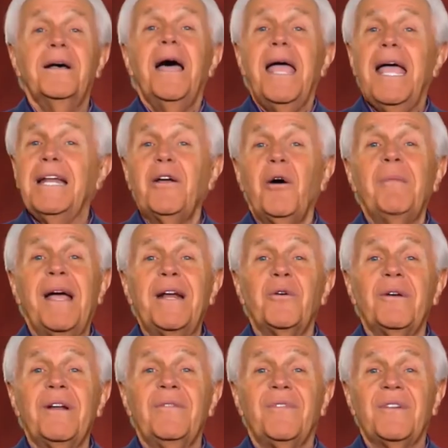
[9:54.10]
It don't make
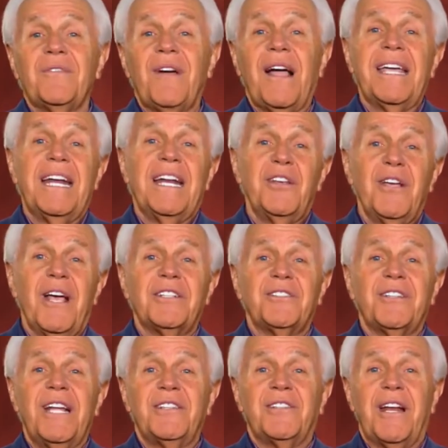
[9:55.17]
no difference if I get it
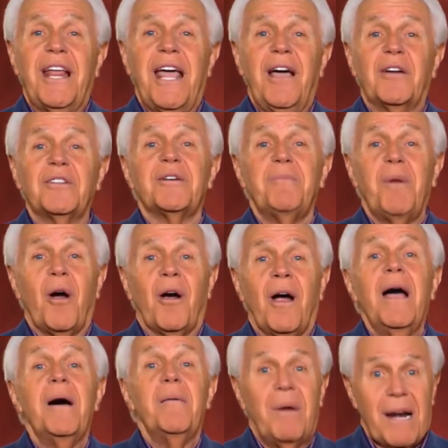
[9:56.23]
yesterday, today, or tomorrow,
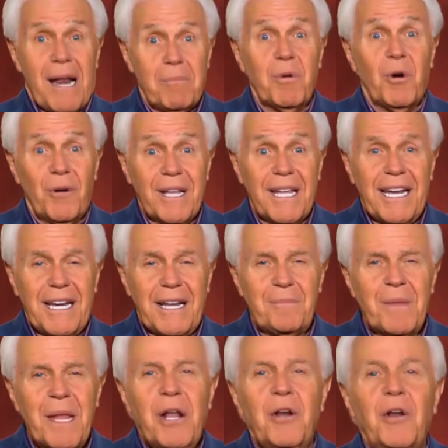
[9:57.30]
but I'm going to get
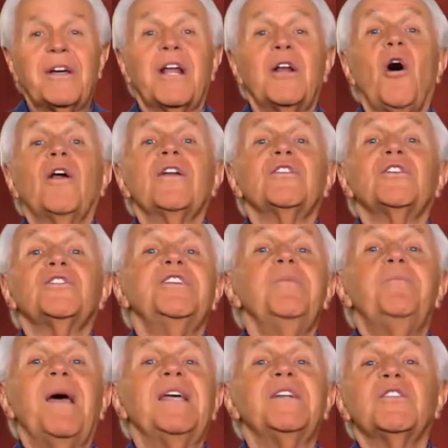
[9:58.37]
it. Look, in order to see
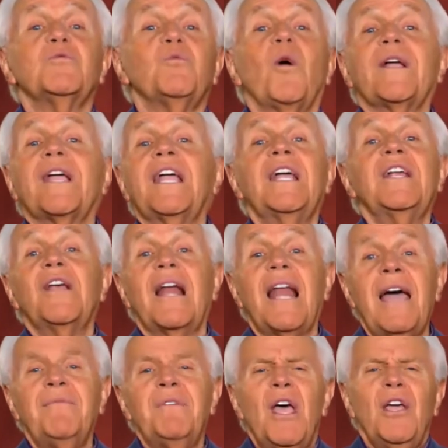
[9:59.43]
patience working in your
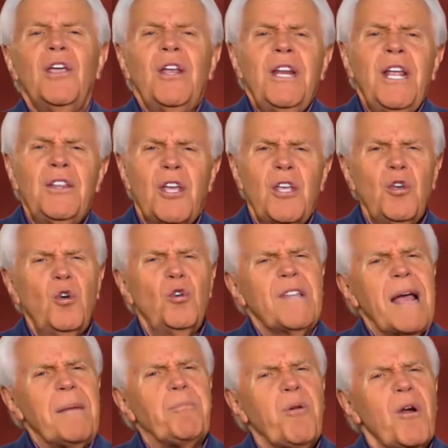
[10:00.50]
life, you need to use
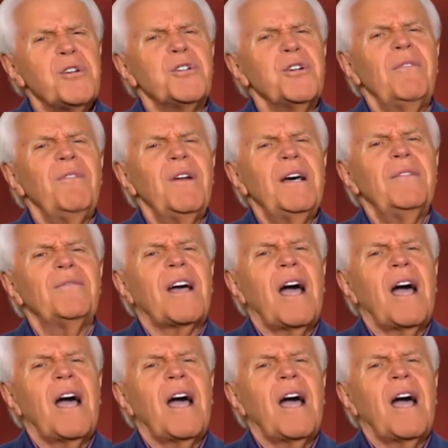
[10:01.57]
that pressure of love